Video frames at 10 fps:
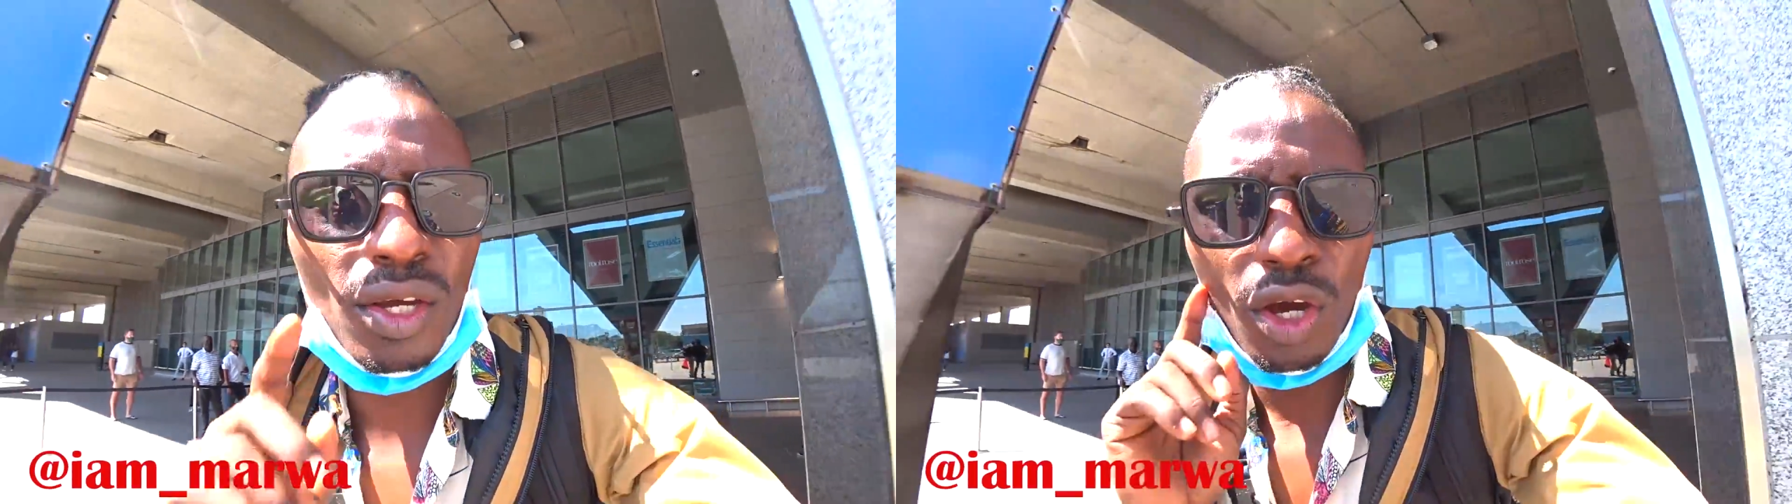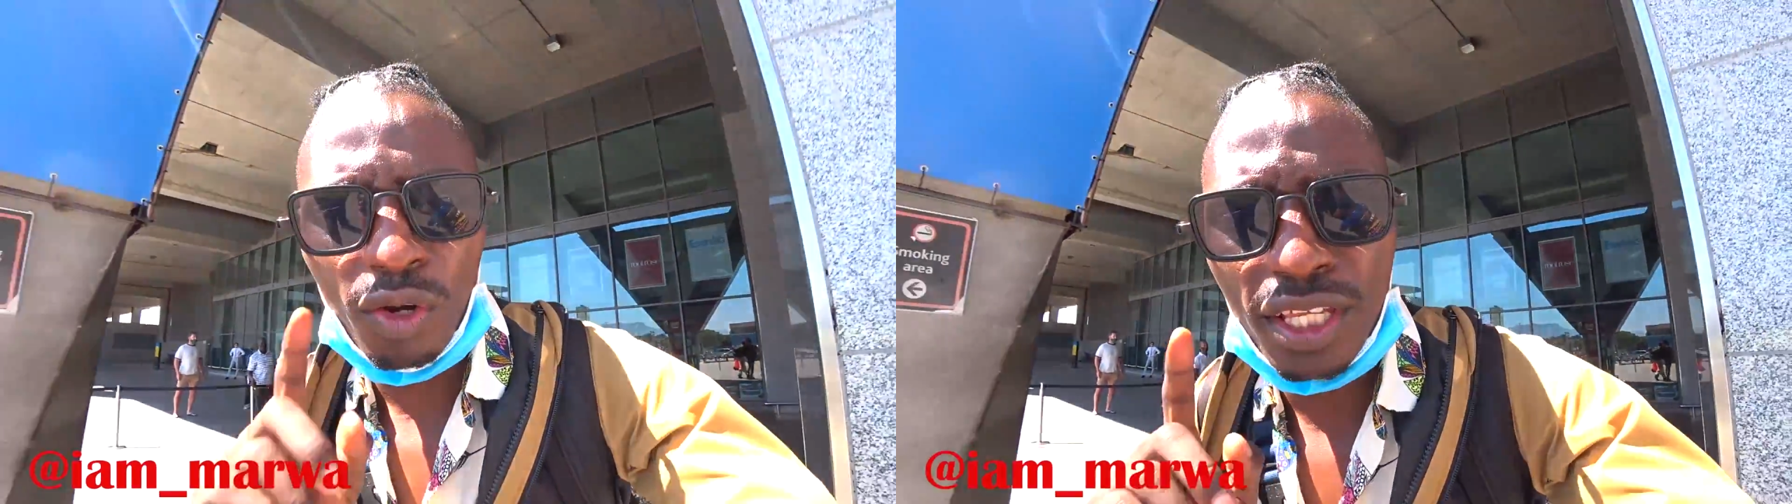
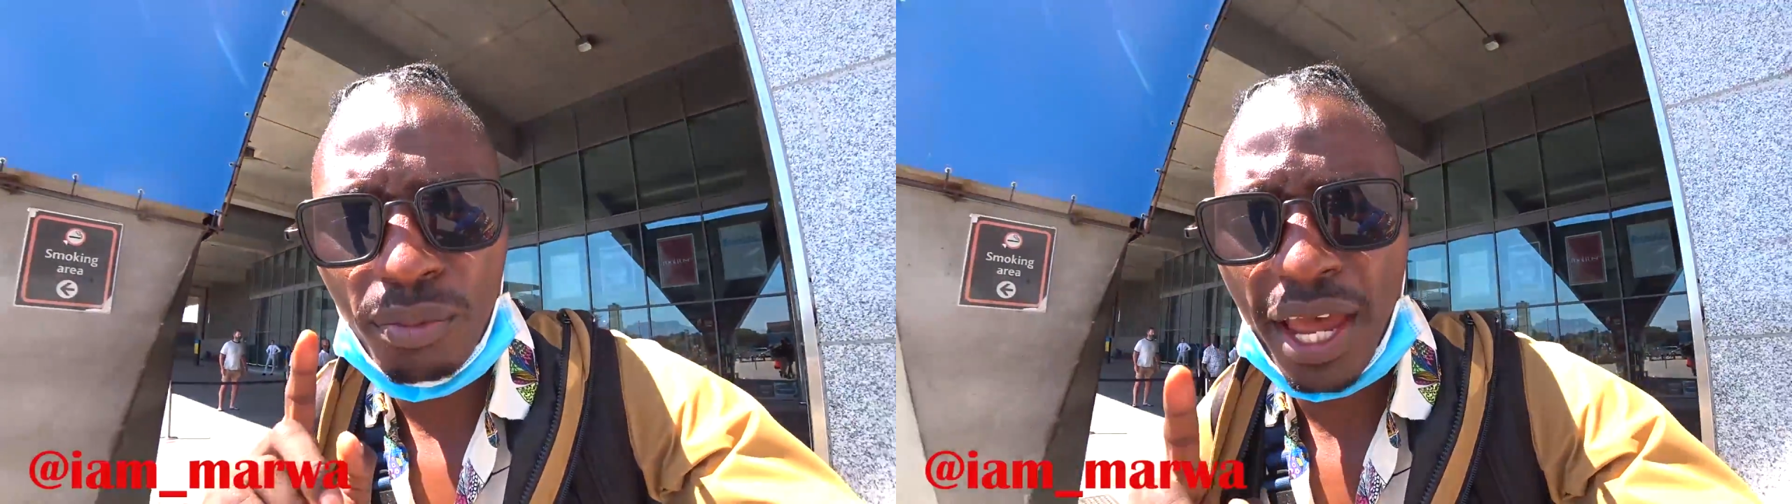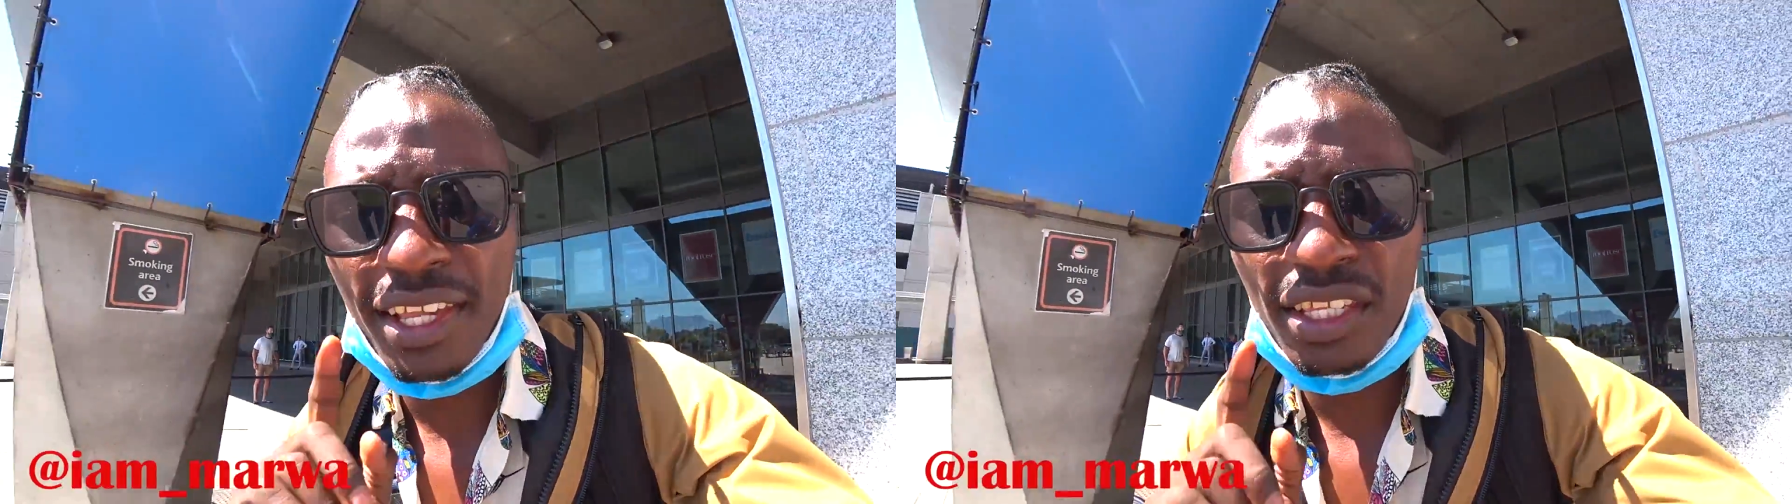always
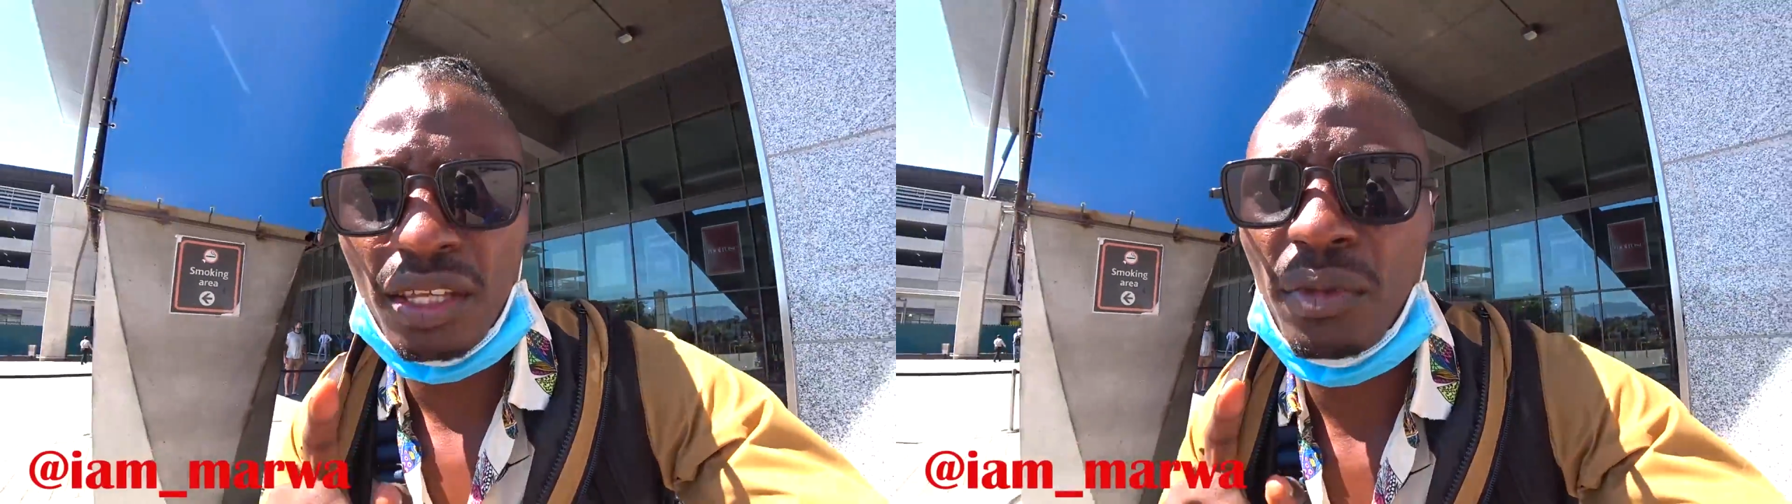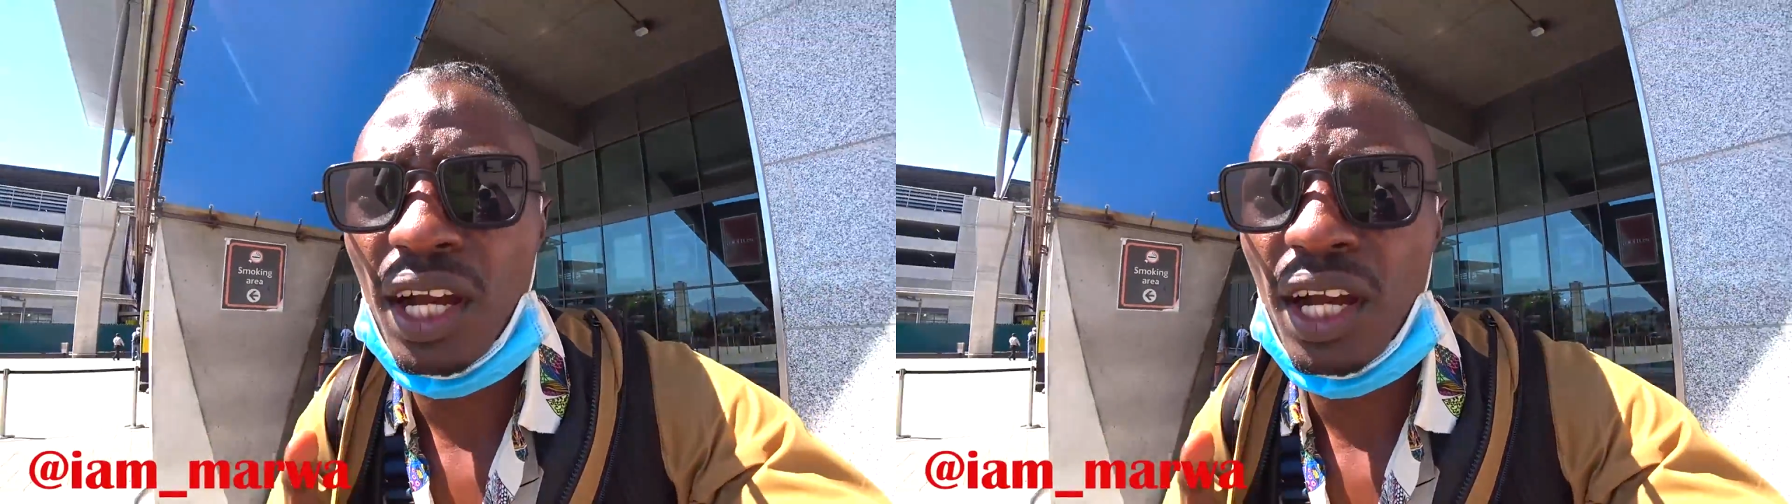buy a SIM